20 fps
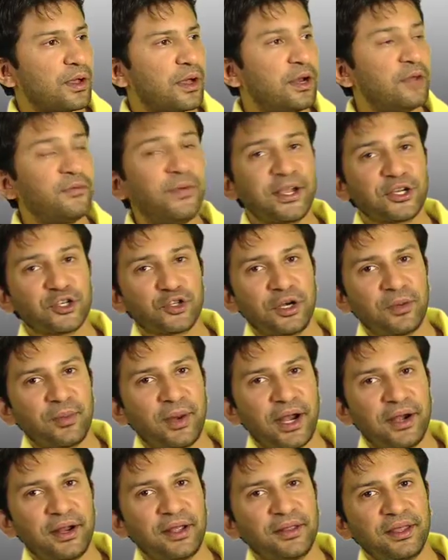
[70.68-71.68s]
affectionate
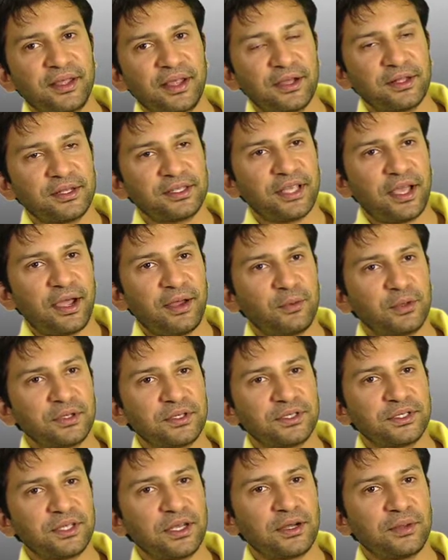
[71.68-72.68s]
brat, I think I'd say. I
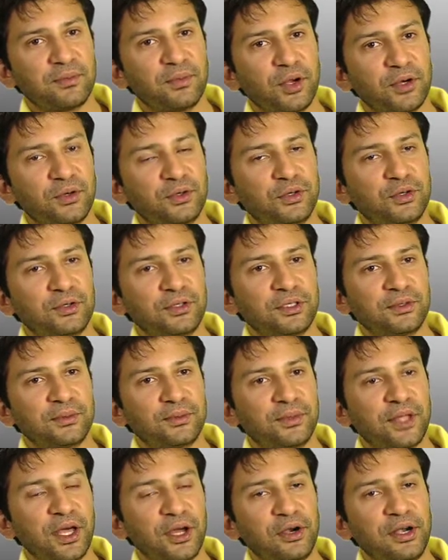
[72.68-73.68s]
was not
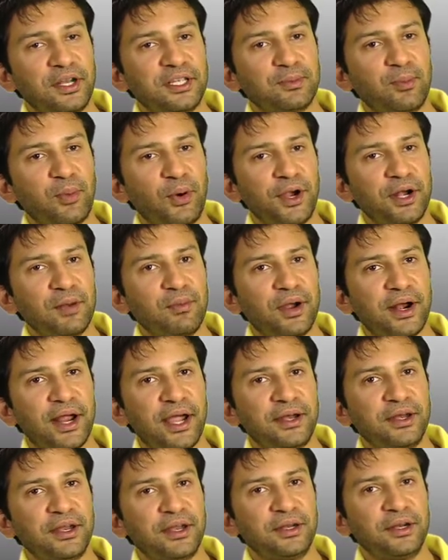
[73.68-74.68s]
thoroughly spoiled, but
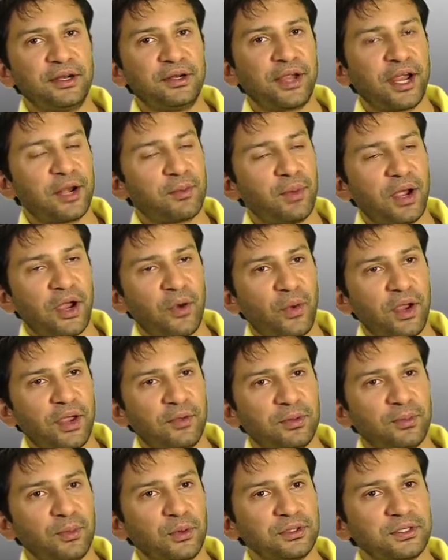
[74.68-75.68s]
I needed to get my way
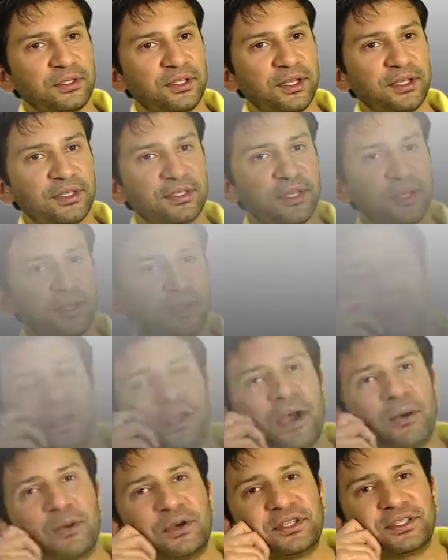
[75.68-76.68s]
with most things. And
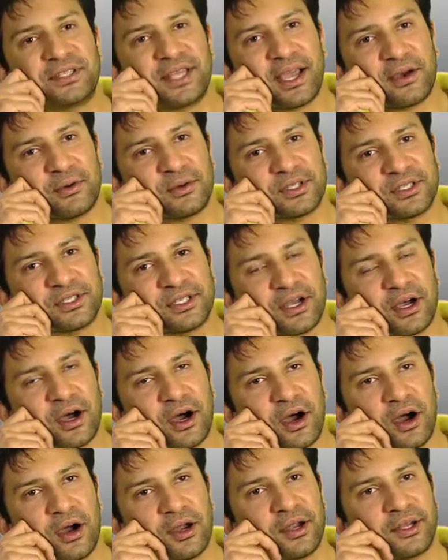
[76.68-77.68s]
I wouldn't say I was
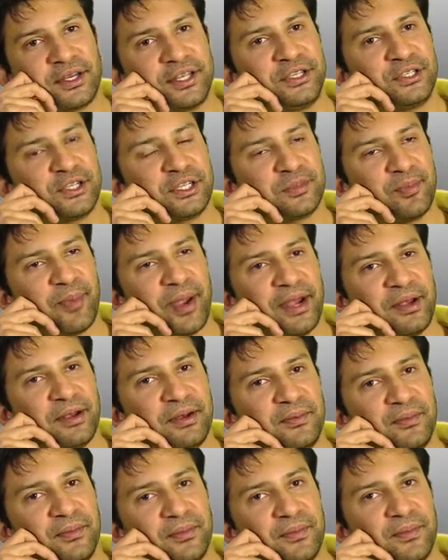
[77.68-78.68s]
a teacher's pet,
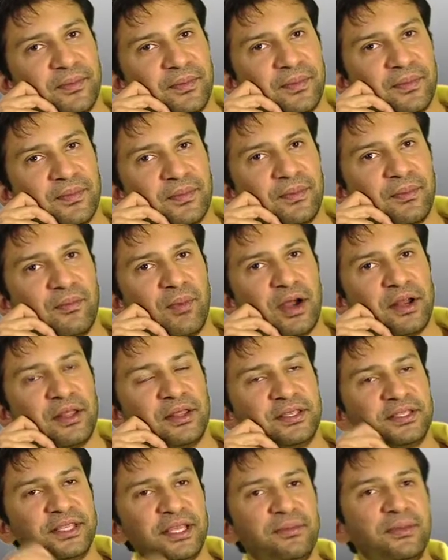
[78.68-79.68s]
but at
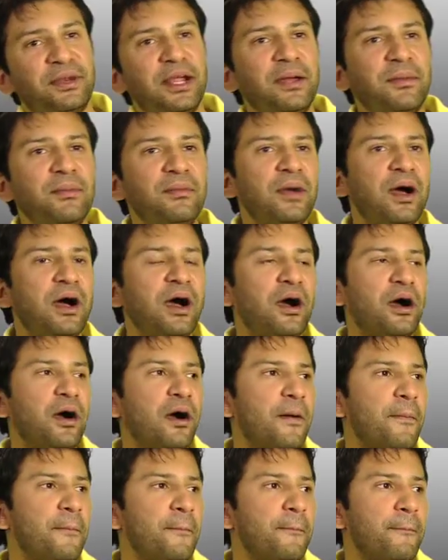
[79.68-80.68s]
the same time,
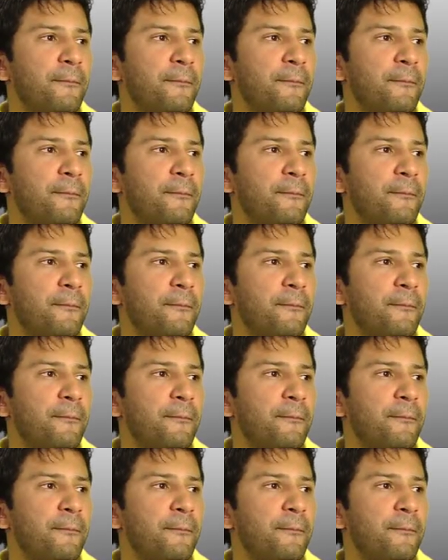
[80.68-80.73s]
I